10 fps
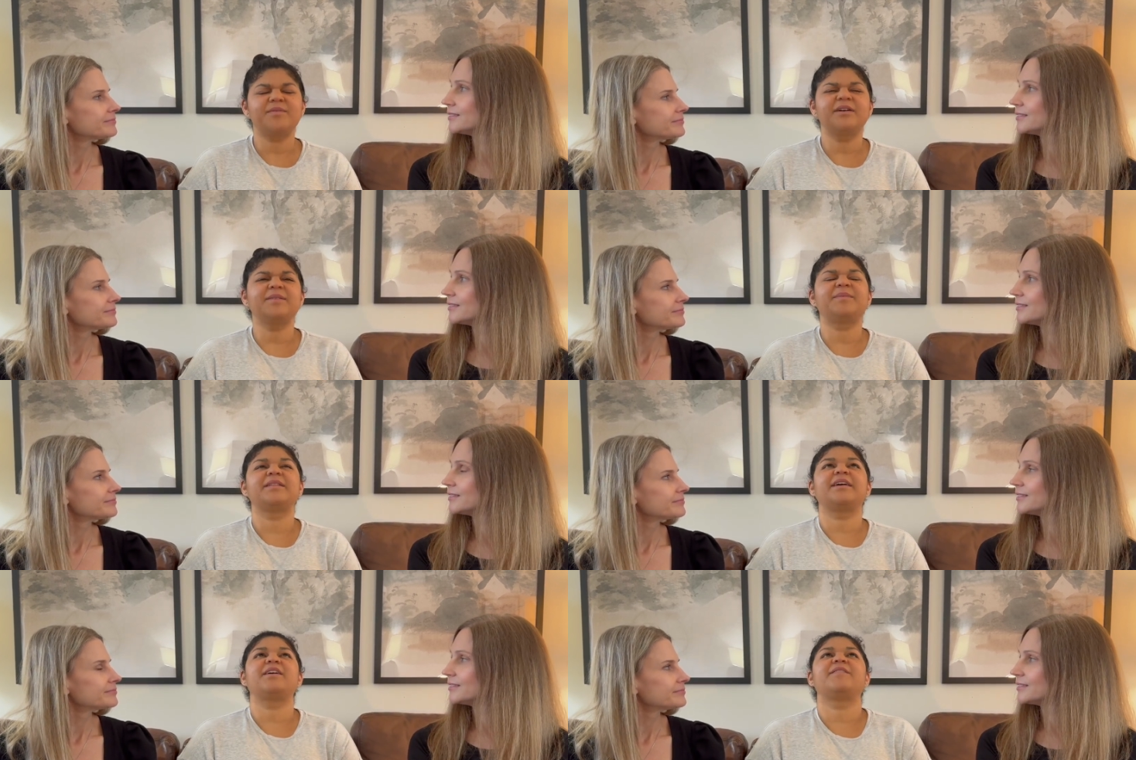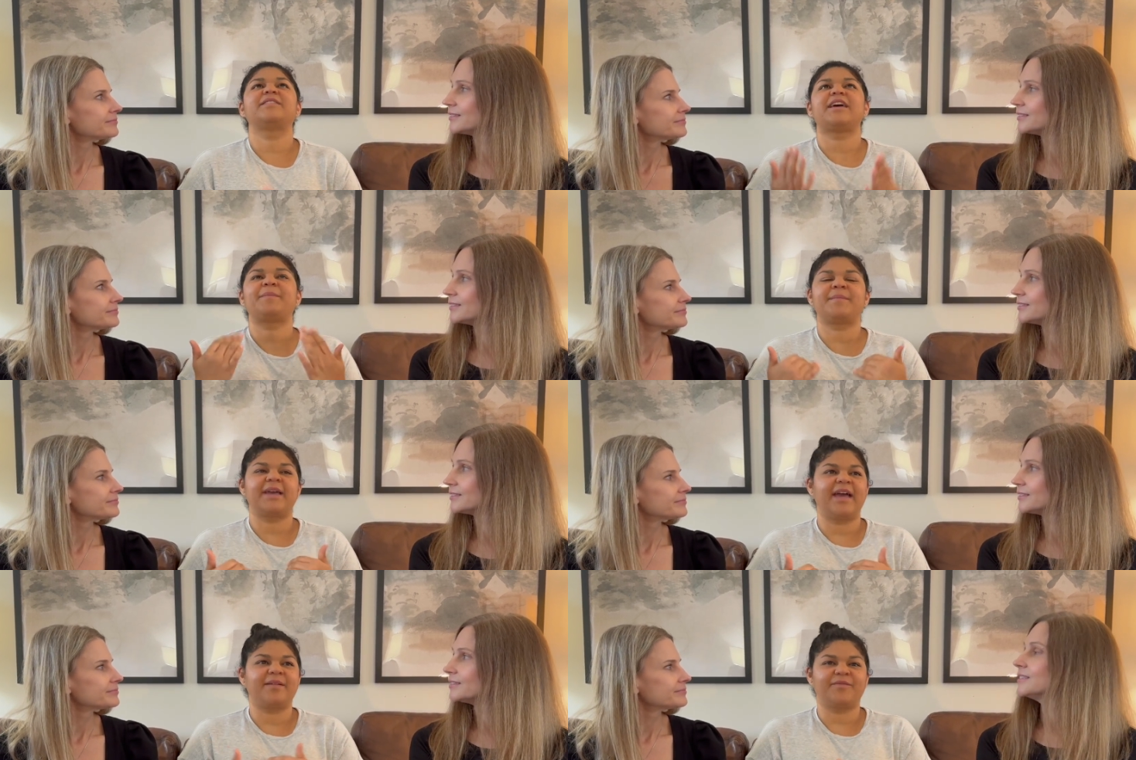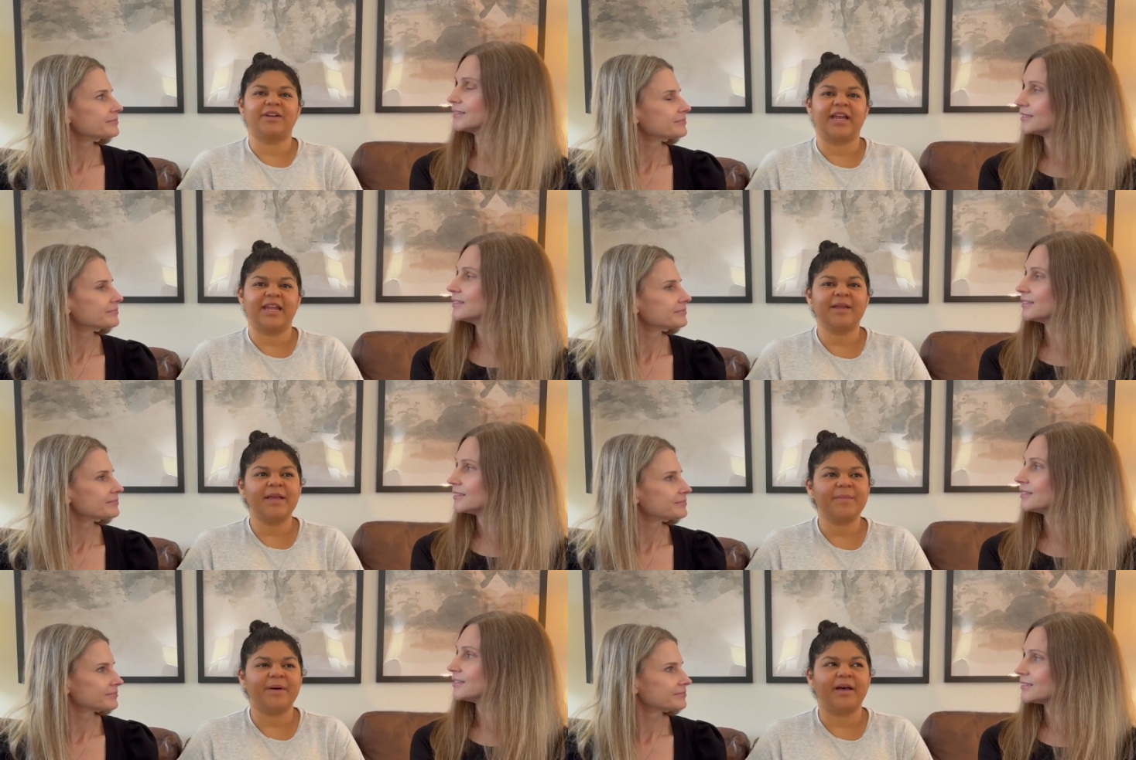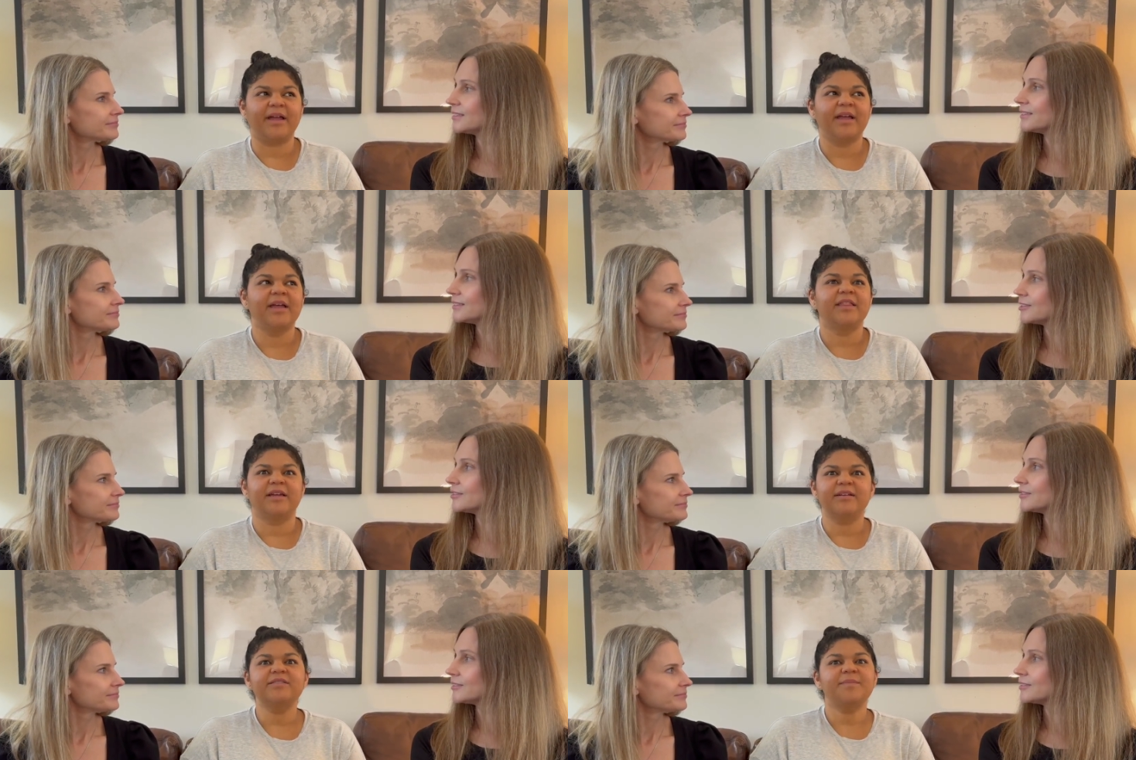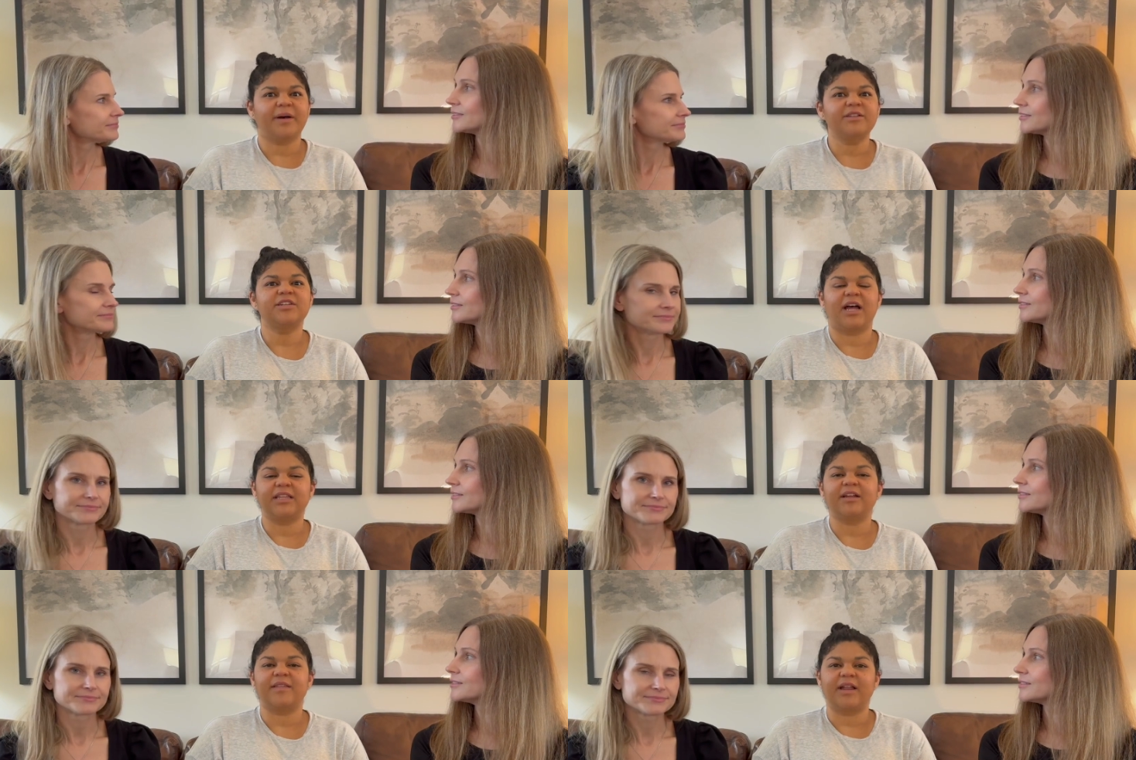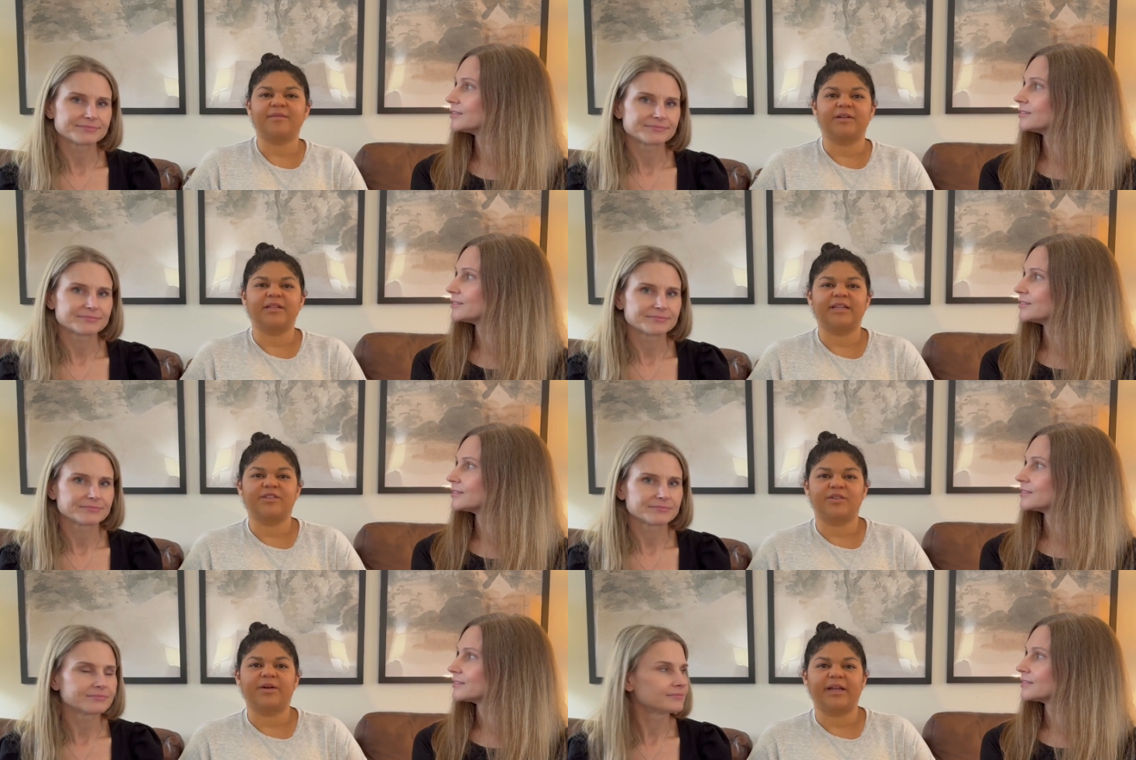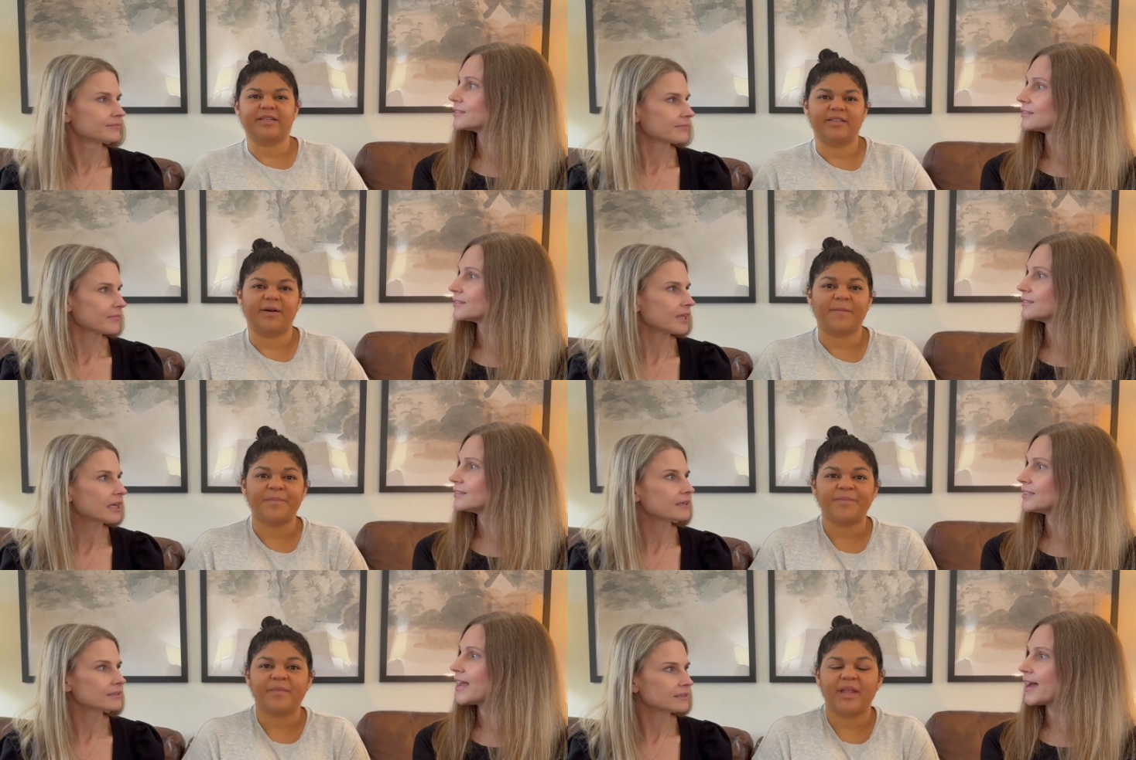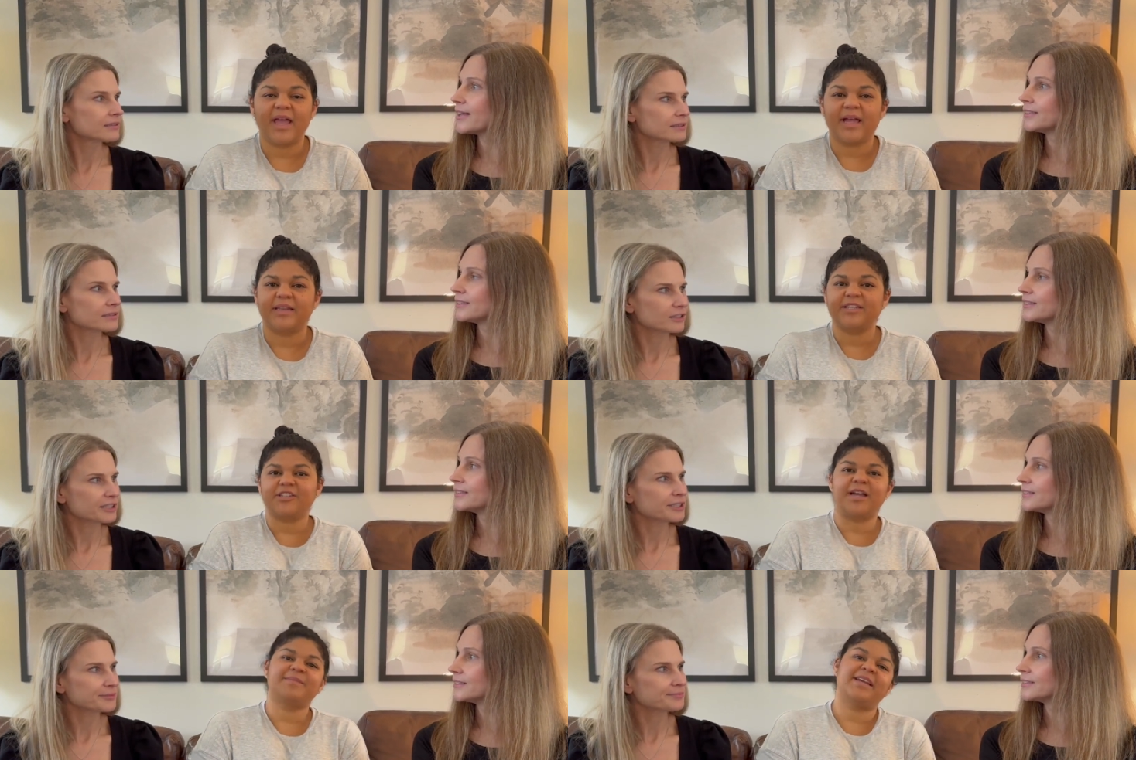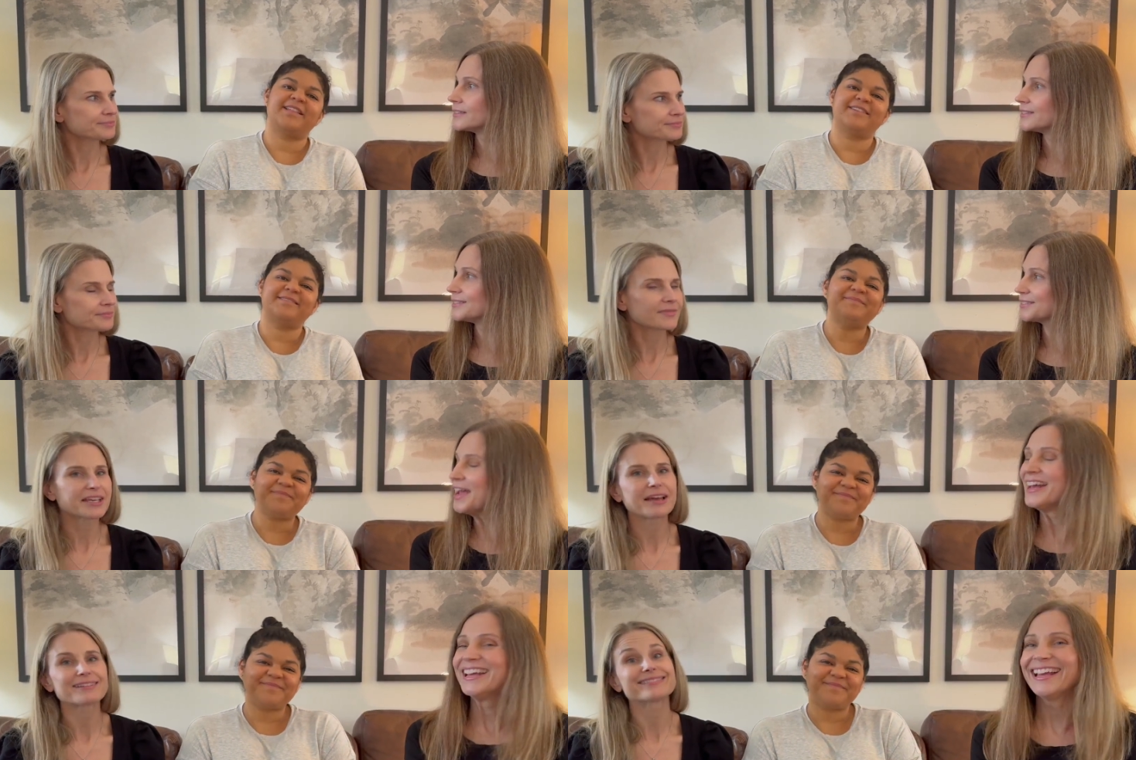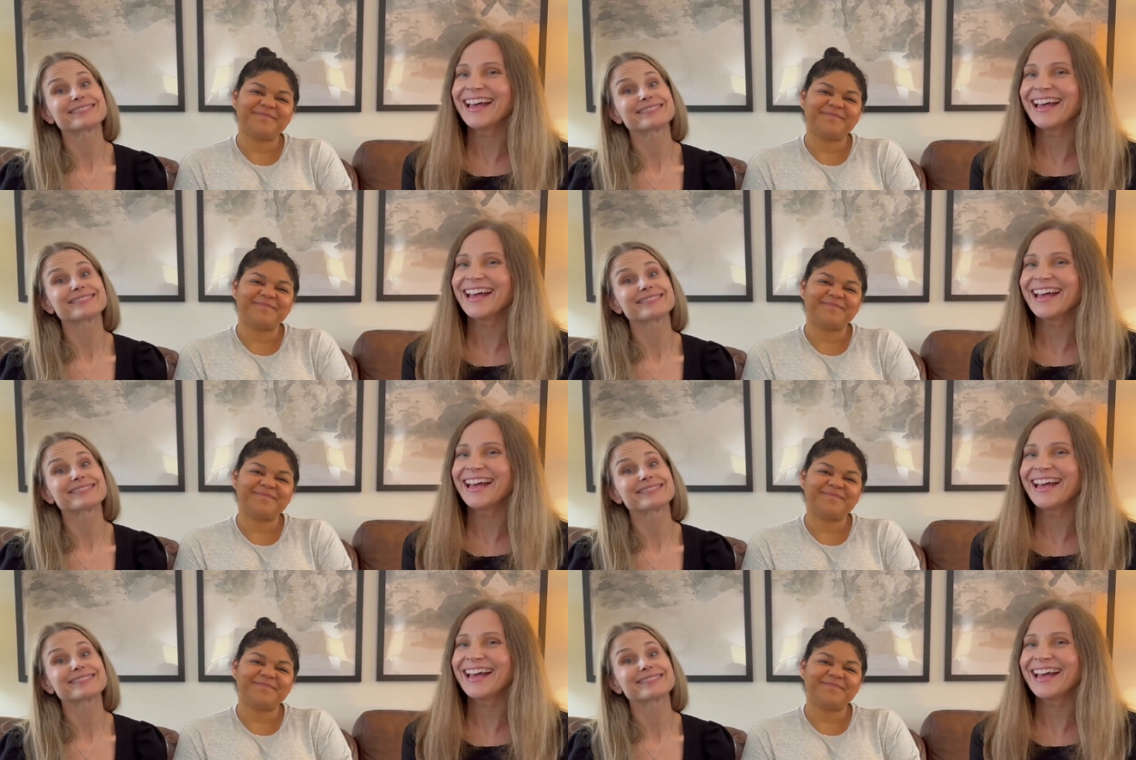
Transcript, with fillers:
Speaker 1: one, but like off the top of my head, I'm forgetting it. But there's a bunch on there that I really enjoy. So yeah, yeah, yeah
Speaker 2: nice yeah. job, Taylor. Yeah,